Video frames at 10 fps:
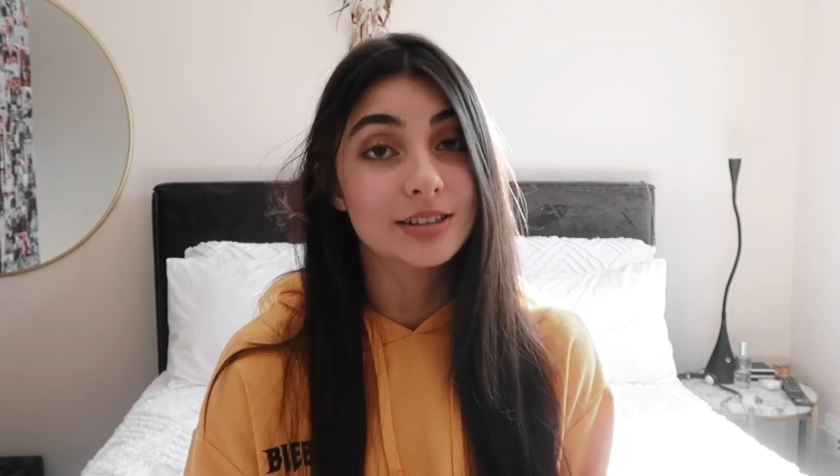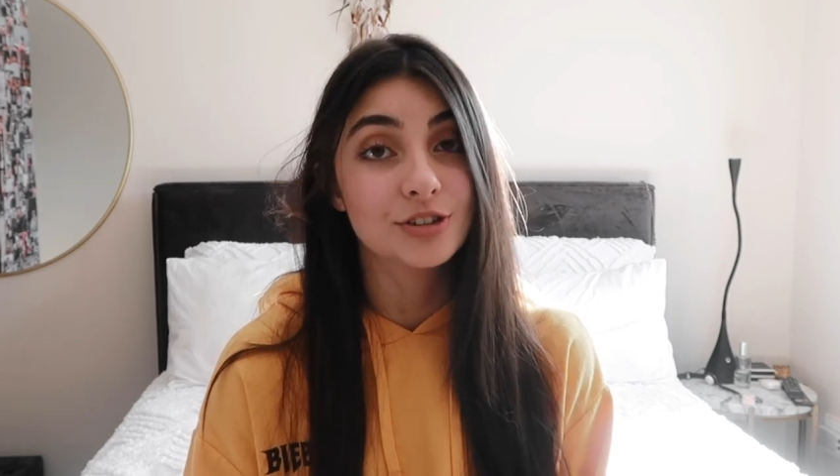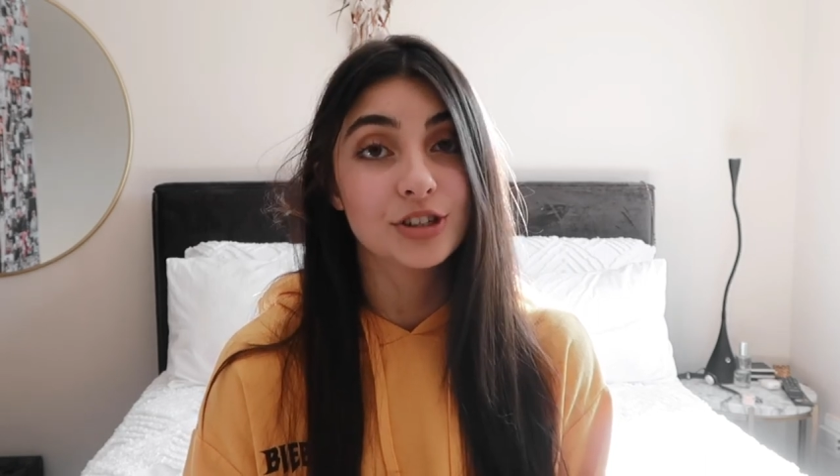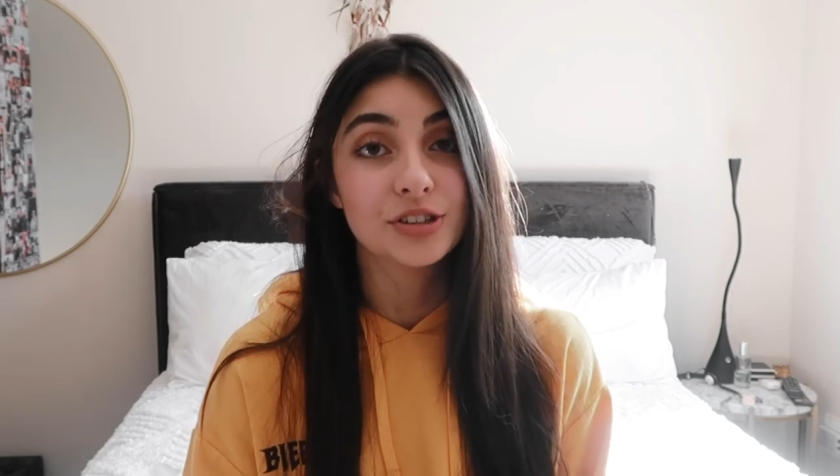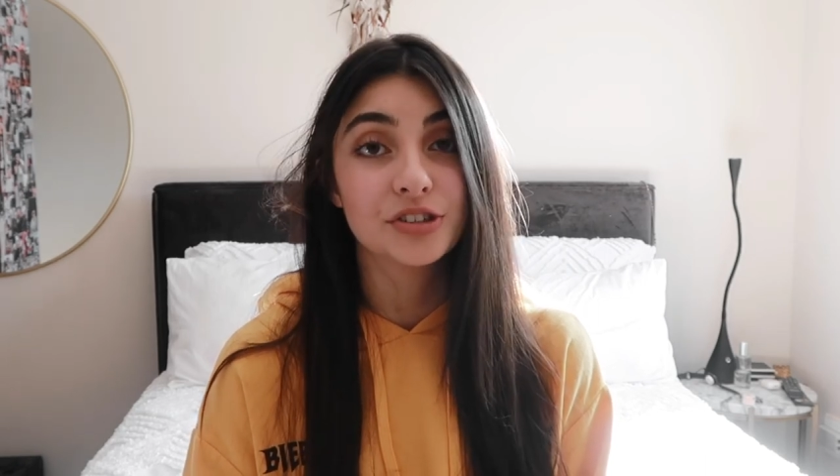
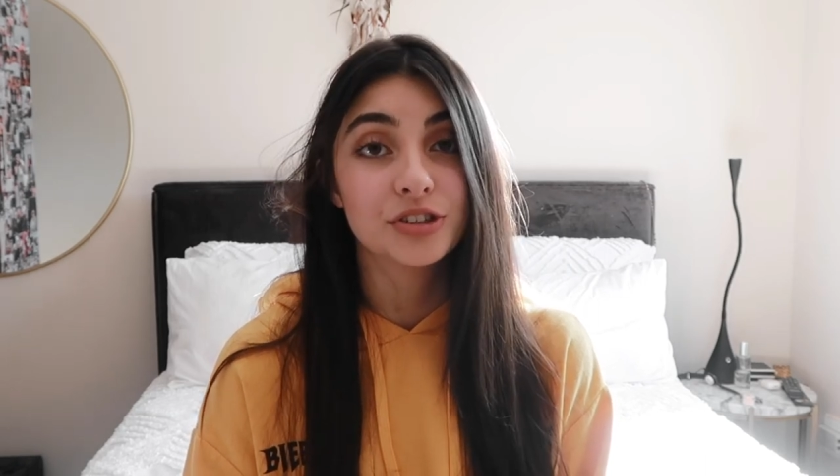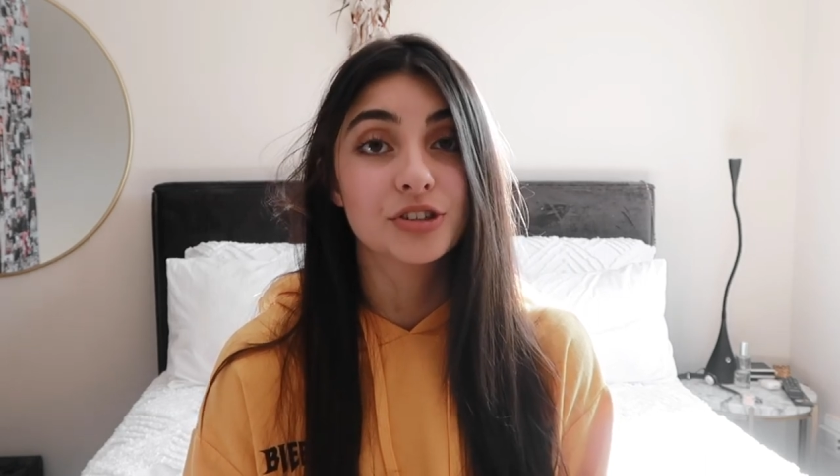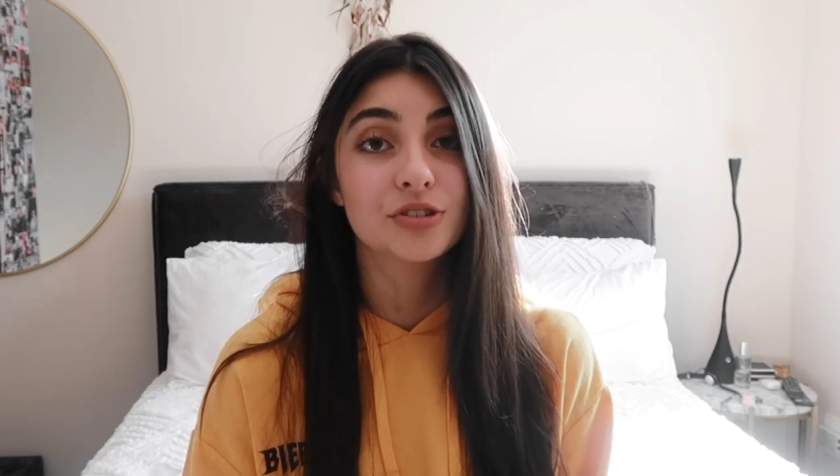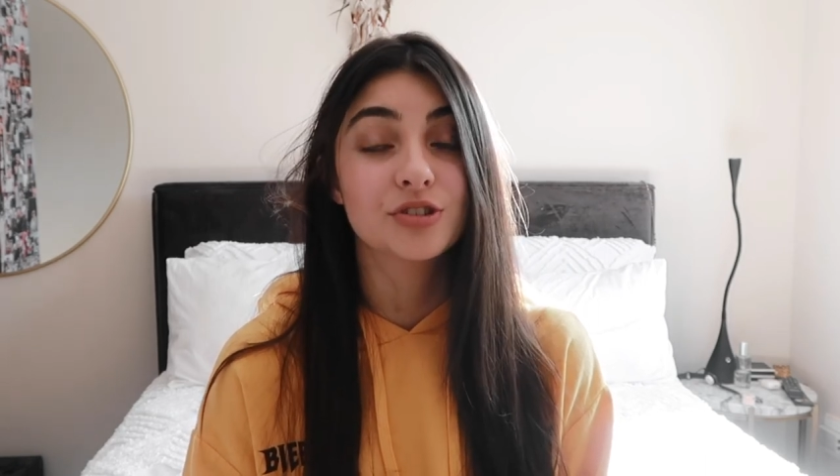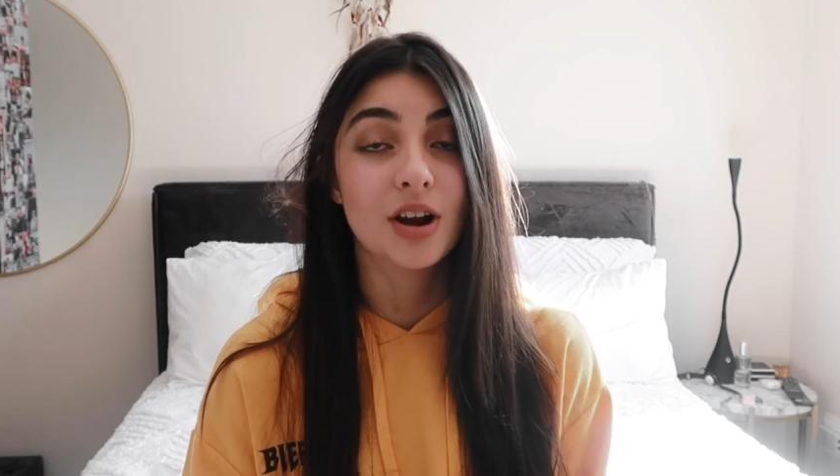suggest
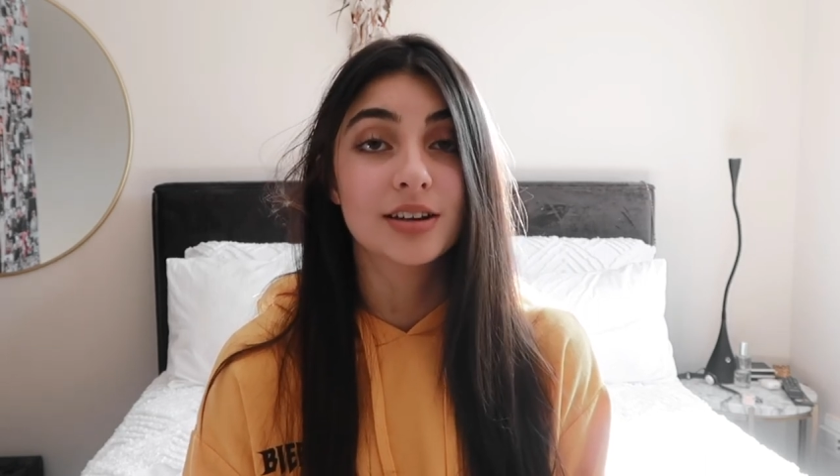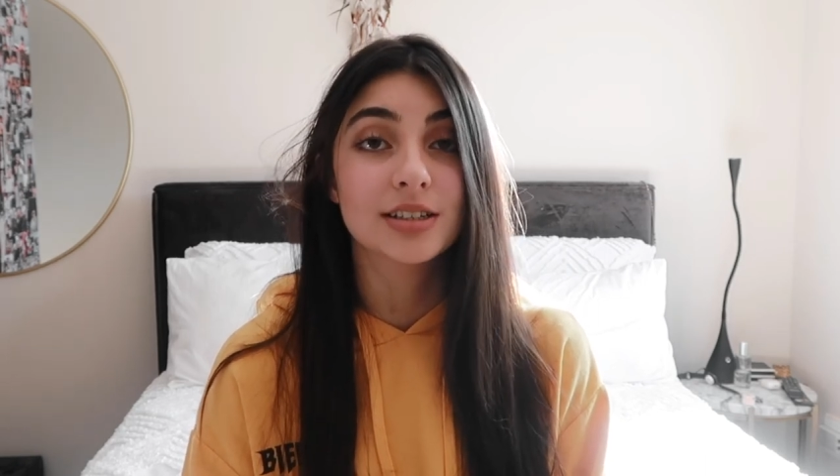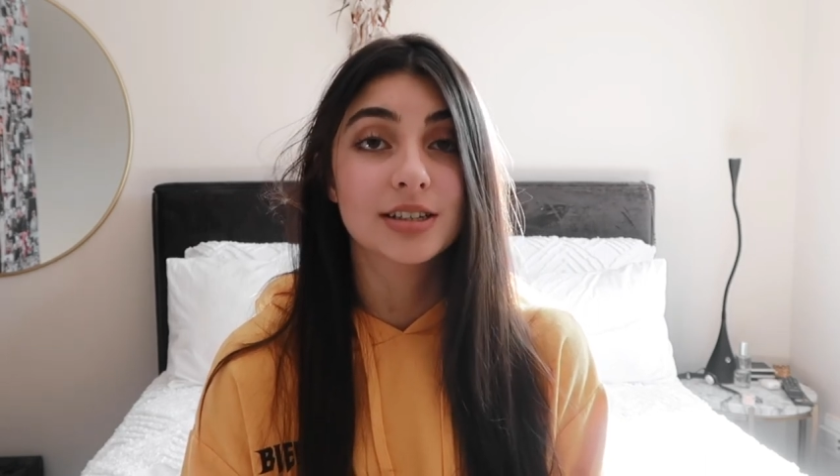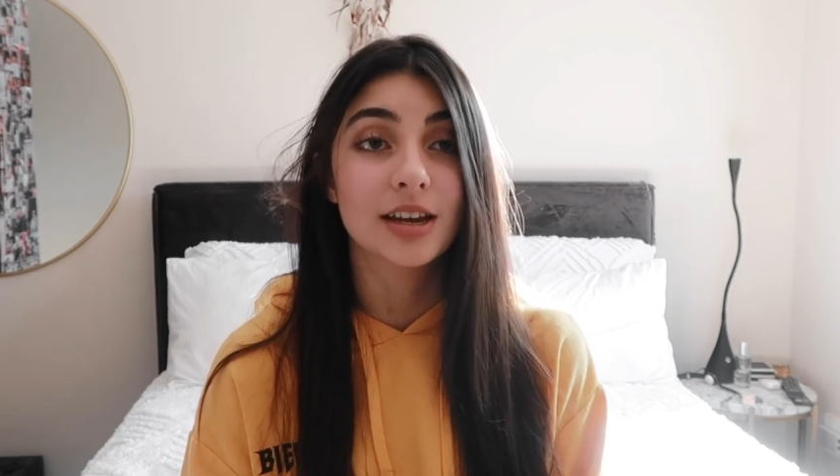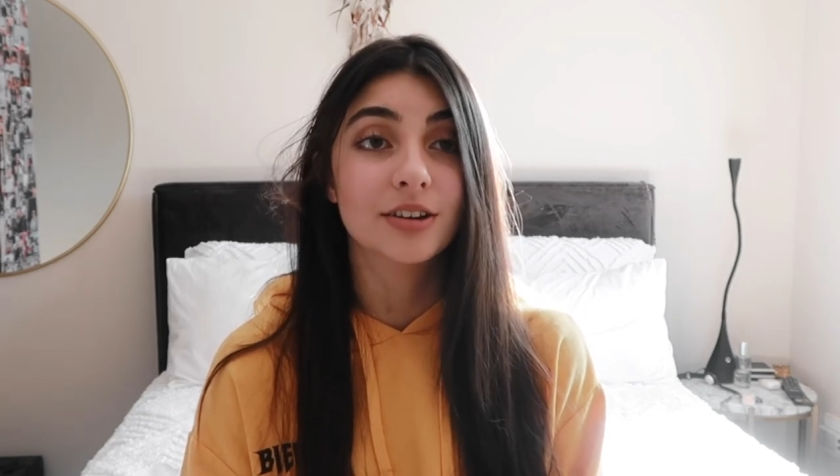just trying
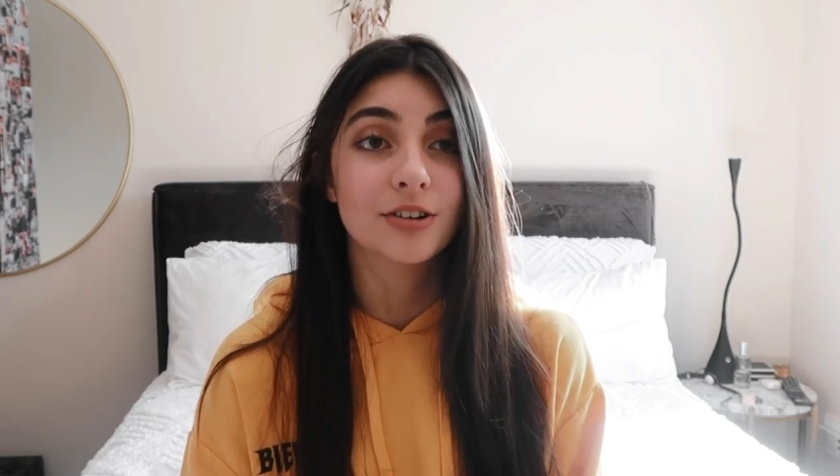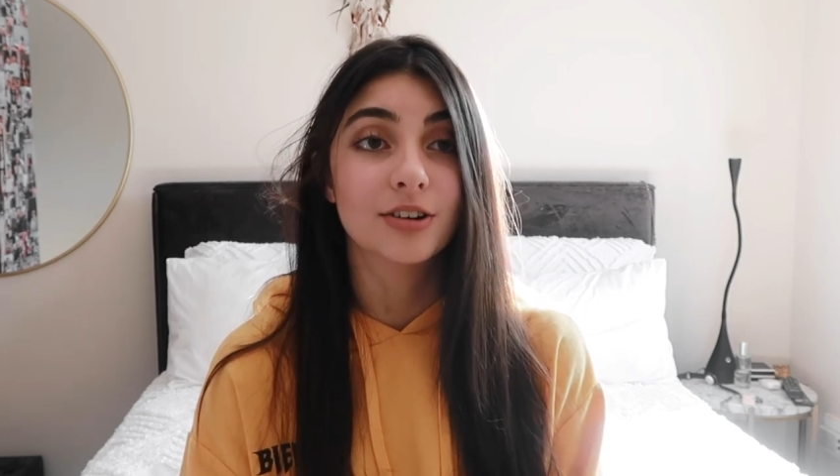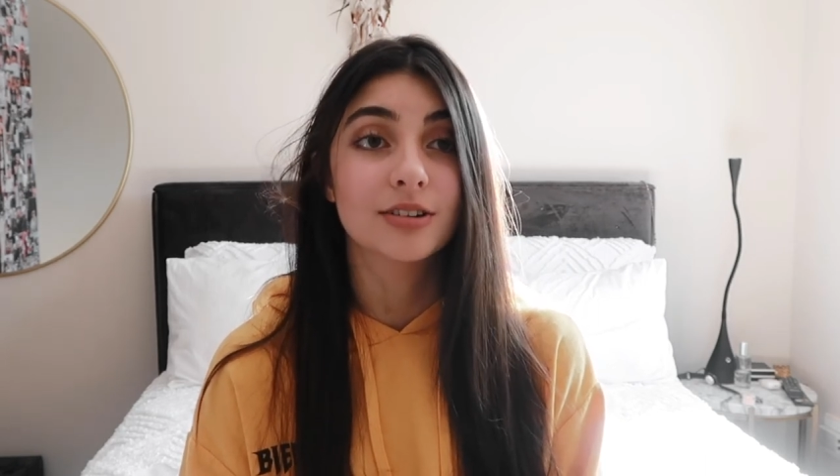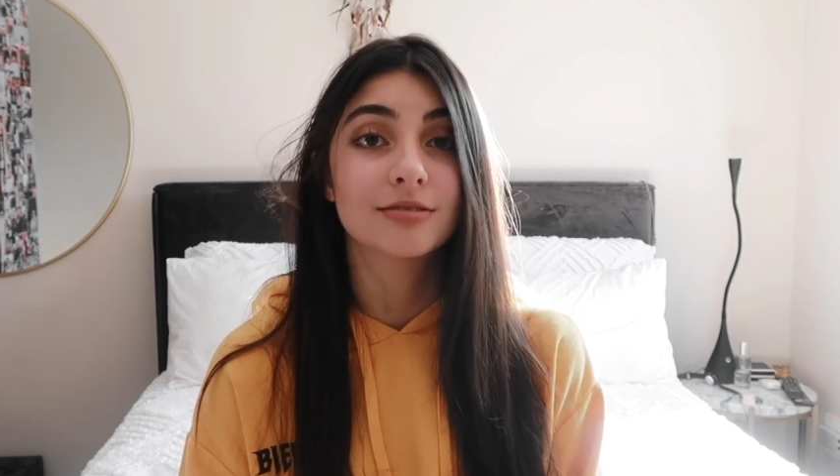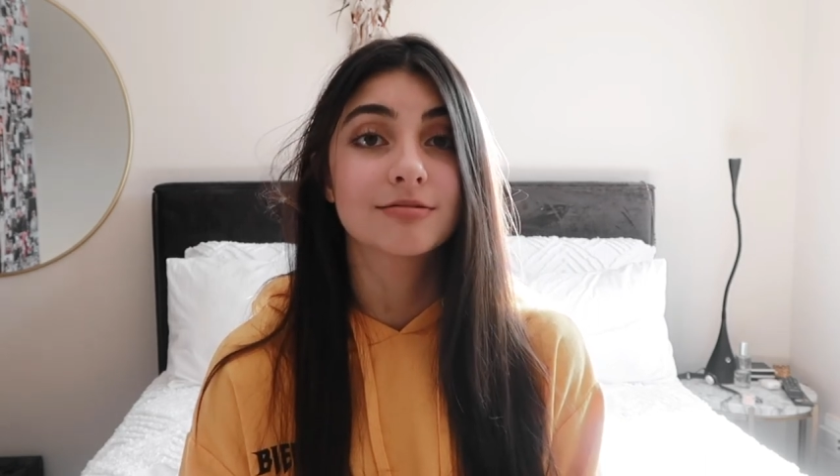to take it
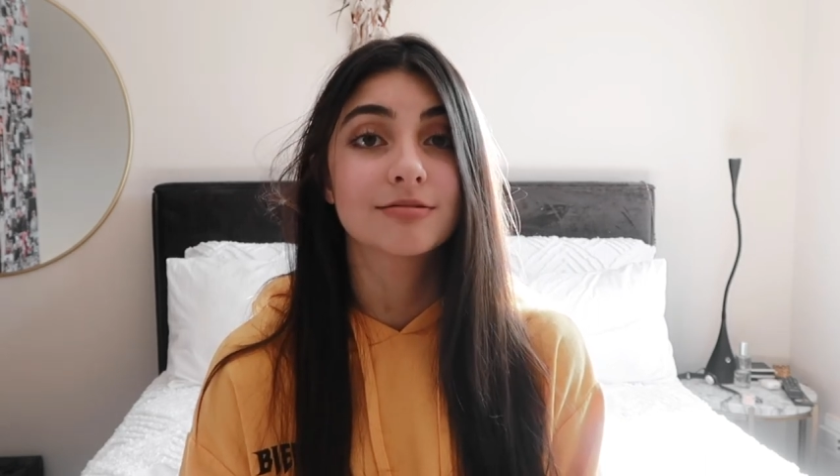on